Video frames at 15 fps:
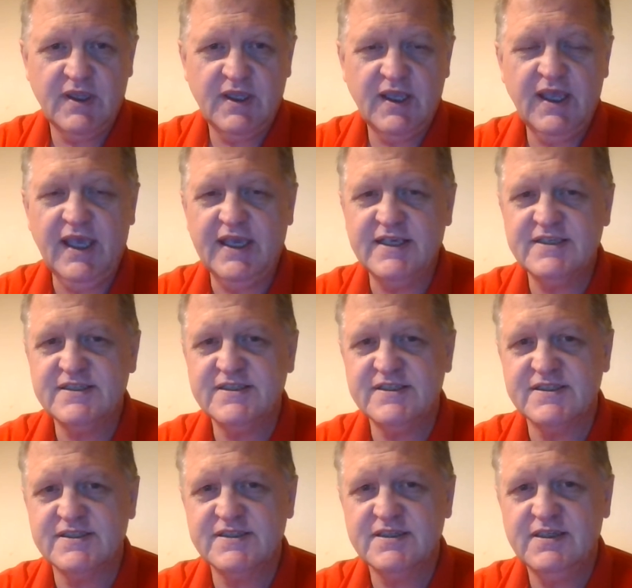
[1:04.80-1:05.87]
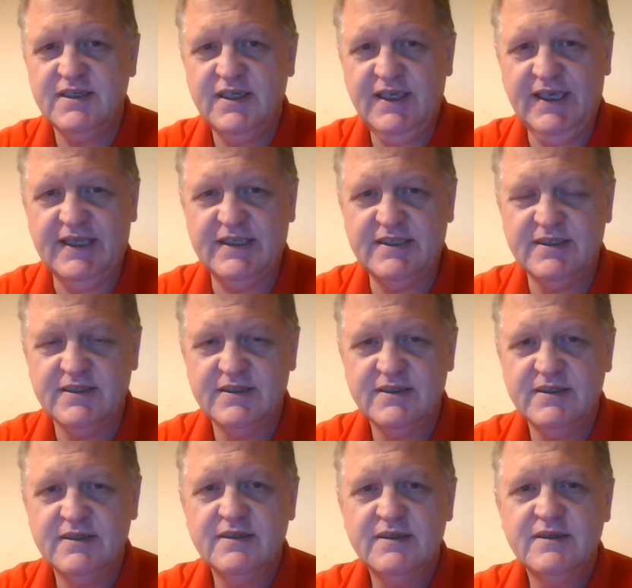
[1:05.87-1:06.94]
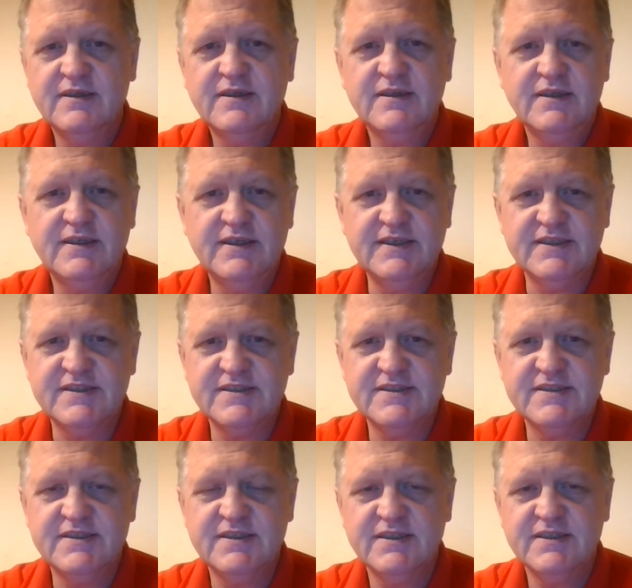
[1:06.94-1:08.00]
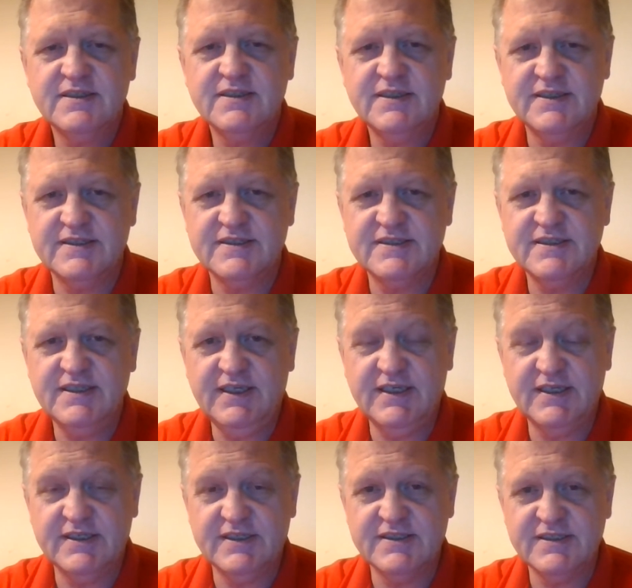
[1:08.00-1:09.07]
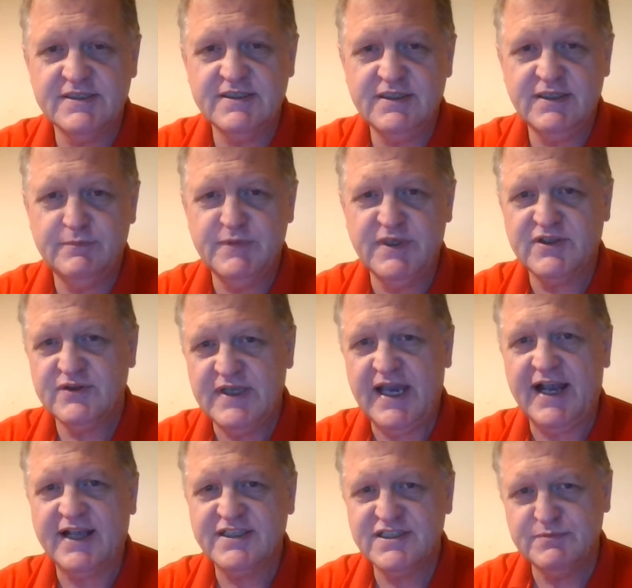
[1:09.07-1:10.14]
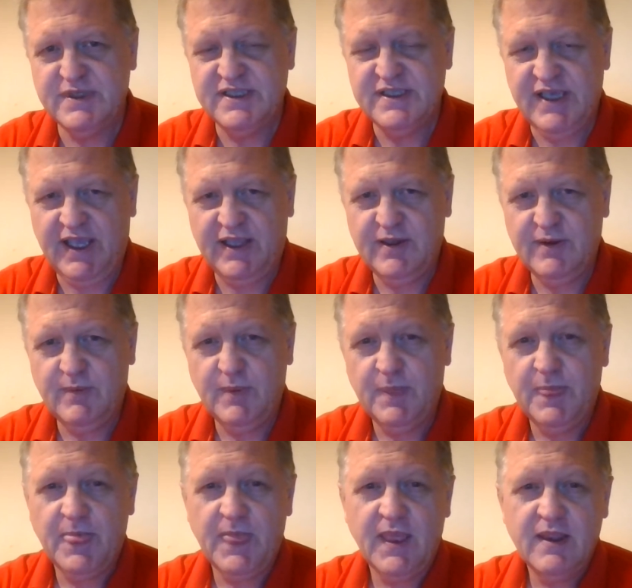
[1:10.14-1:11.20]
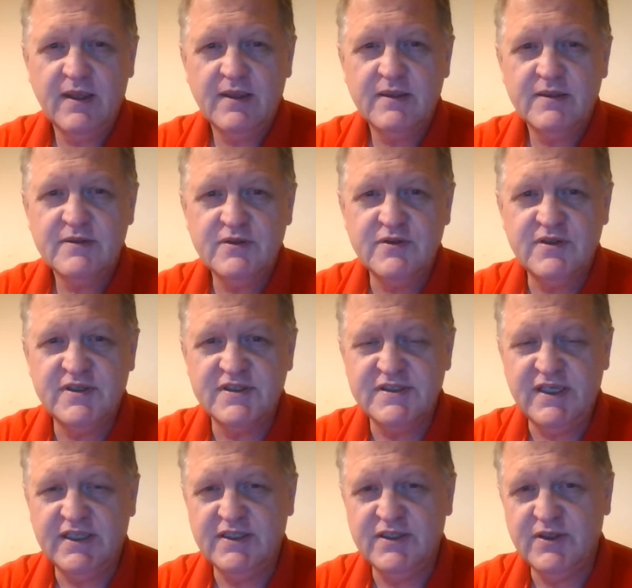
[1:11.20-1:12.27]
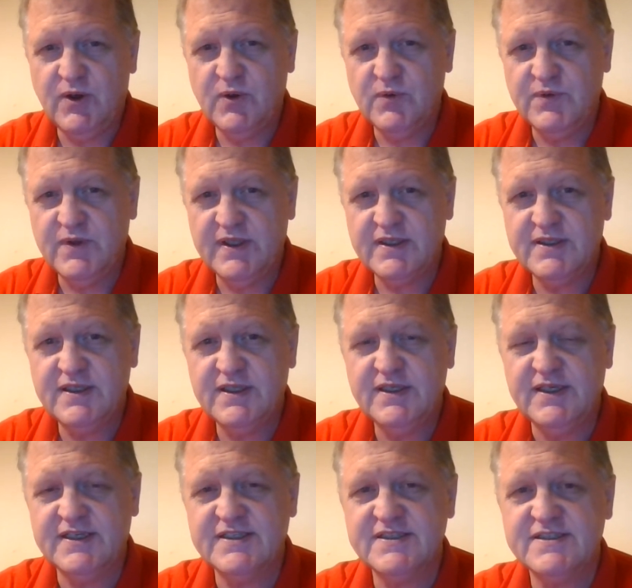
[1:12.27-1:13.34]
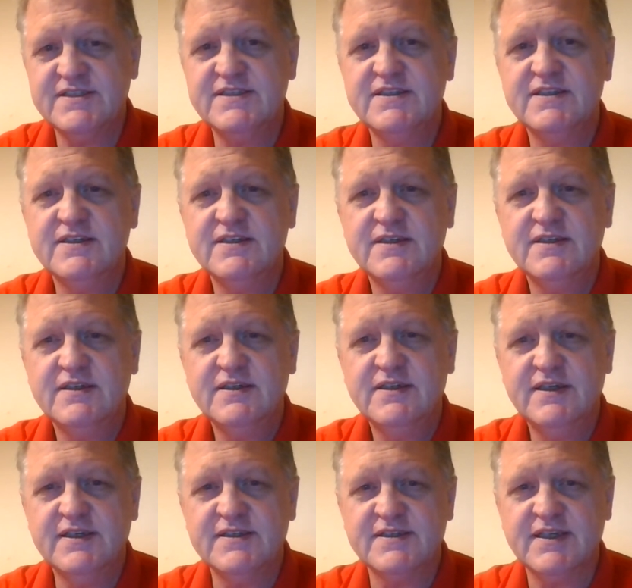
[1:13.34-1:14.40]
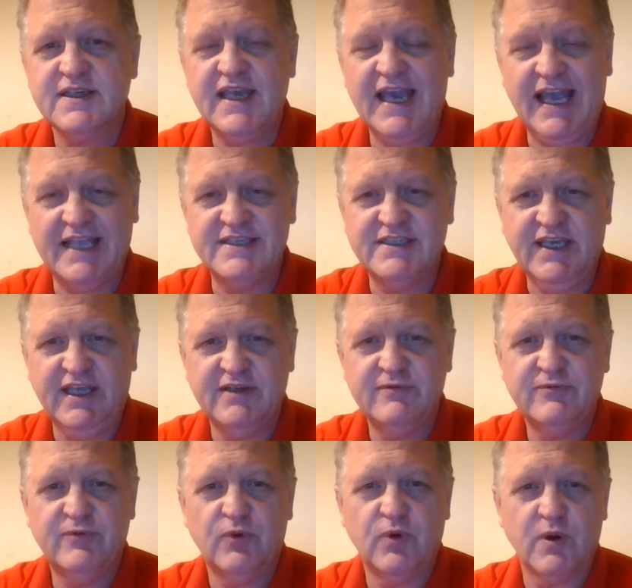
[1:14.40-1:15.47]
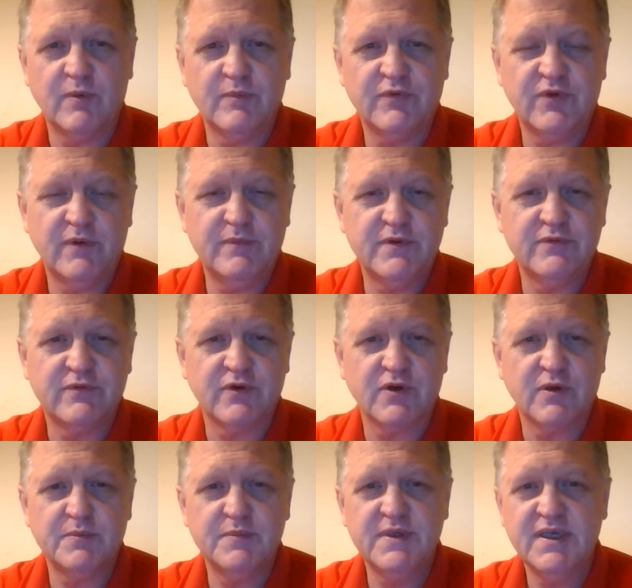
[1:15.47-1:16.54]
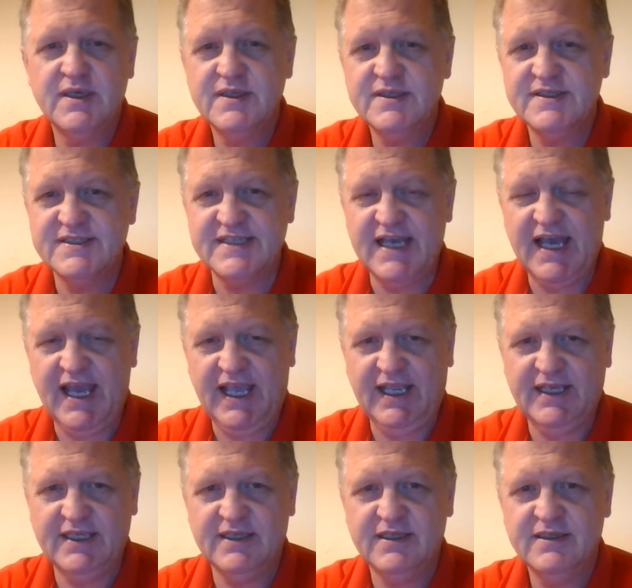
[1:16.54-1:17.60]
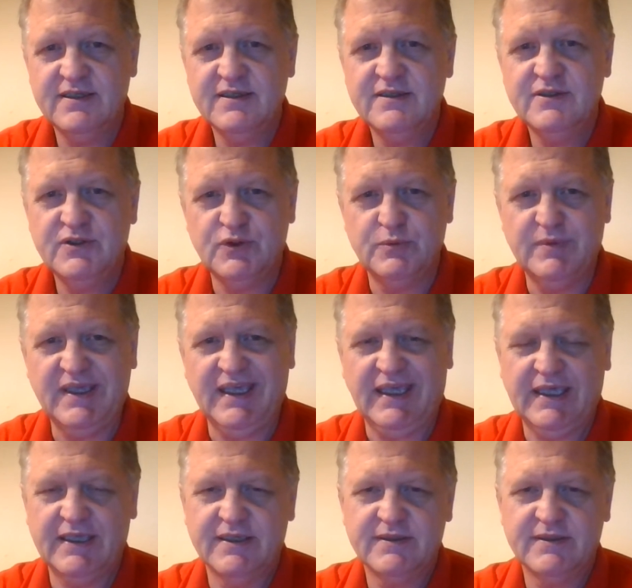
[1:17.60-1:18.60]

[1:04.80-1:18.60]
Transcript: es is it, ist is, and Mitternacht is midnight. You just need to know that ist is a conjugated form from the verb sein, to be.